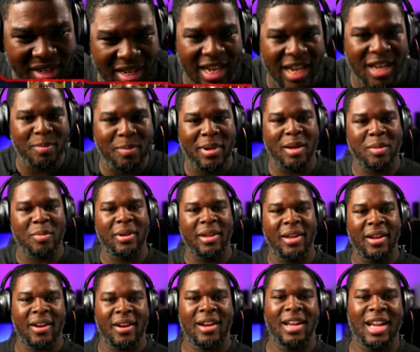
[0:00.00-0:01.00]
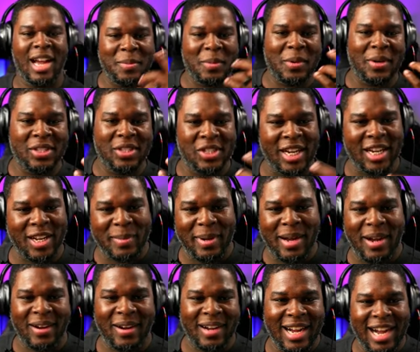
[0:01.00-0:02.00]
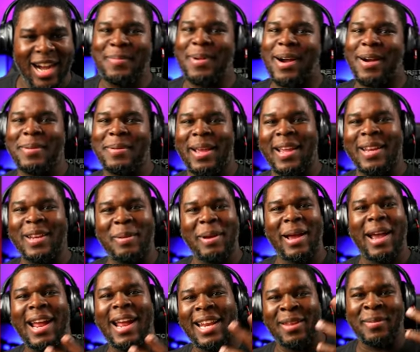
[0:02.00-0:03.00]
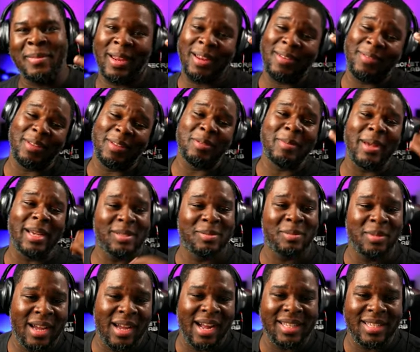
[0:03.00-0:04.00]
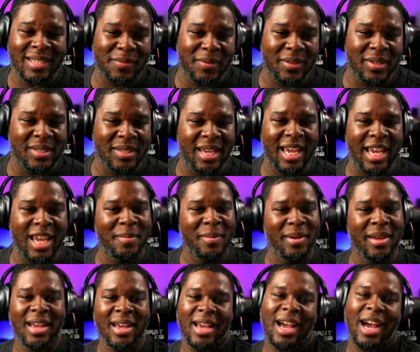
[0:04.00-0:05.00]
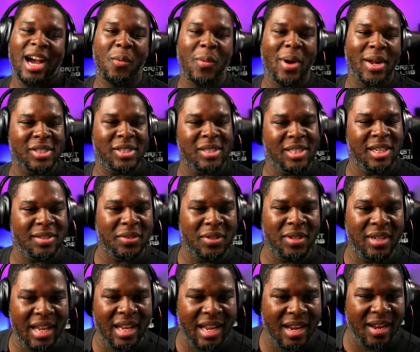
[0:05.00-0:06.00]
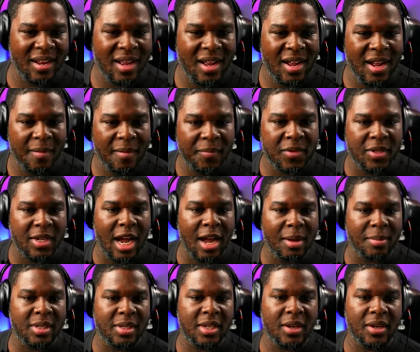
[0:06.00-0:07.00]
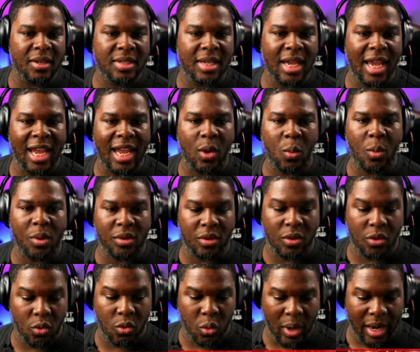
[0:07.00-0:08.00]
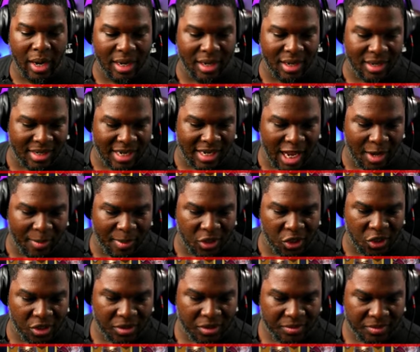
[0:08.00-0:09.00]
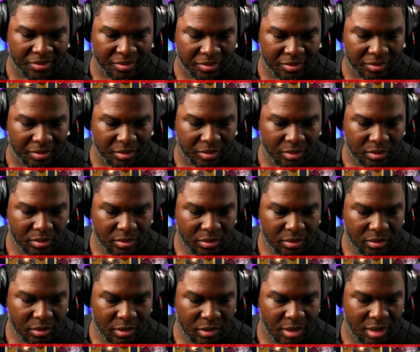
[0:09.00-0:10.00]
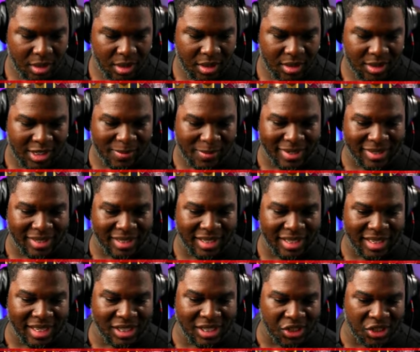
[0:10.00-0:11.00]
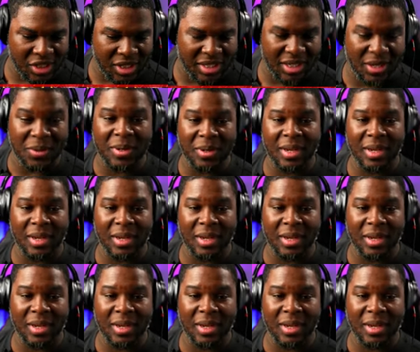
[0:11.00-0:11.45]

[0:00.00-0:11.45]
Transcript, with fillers: dead by player. I'm gonna check him out. I'll probably end up adding him in. If he makes some content for this game, I'll watch his stuff online. Top tier tank with great damage. Somebody said he's just